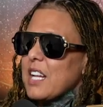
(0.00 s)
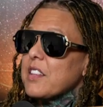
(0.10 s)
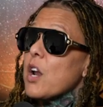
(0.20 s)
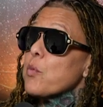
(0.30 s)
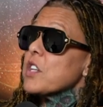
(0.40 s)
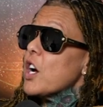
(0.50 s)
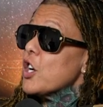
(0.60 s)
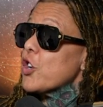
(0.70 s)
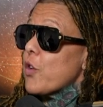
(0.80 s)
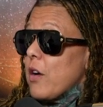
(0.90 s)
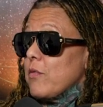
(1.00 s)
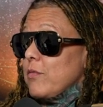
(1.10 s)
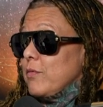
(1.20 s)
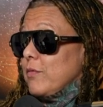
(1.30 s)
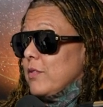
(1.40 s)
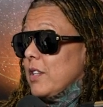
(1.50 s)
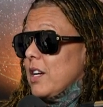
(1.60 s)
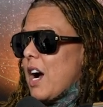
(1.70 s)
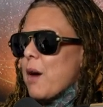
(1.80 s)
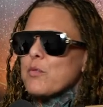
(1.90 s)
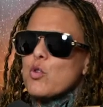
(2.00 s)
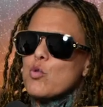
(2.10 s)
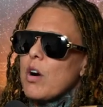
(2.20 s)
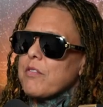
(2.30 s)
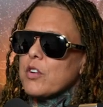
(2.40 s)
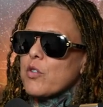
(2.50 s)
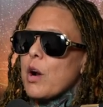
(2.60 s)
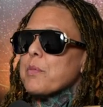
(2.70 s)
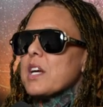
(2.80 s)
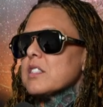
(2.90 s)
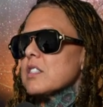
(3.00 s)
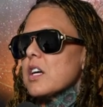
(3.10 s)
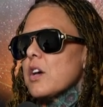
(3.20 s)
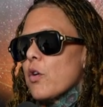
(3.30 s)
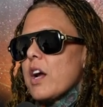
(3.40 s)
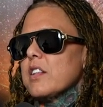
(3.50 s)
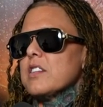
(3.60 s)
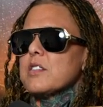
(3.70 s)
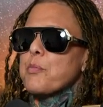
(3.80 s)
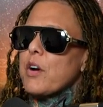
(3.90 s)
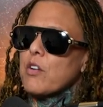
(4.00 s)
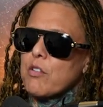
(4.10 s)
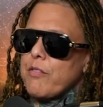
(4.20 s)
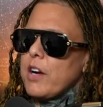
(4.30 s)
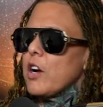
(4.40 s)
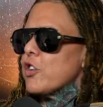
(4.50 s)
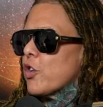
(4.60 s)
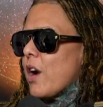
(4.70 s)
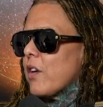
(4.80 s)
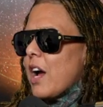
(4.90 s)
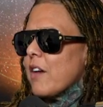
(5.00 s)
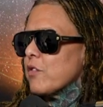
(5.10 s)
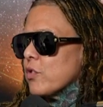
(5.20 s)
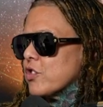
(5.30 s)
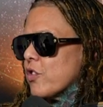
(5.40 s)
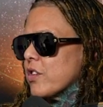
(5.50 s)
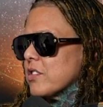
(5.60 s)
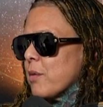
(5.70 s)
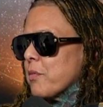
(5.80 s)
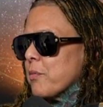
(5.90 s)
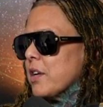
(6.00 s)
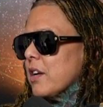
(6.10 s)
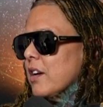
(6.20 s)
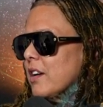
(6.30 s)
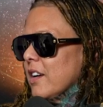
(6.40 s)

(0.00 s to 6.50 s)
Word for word: I thought it was an underground. Mm. I'm cool off mm. underground because, okay, this is a Bare Knuckle fight underground. I have no insurance. I'm going to be.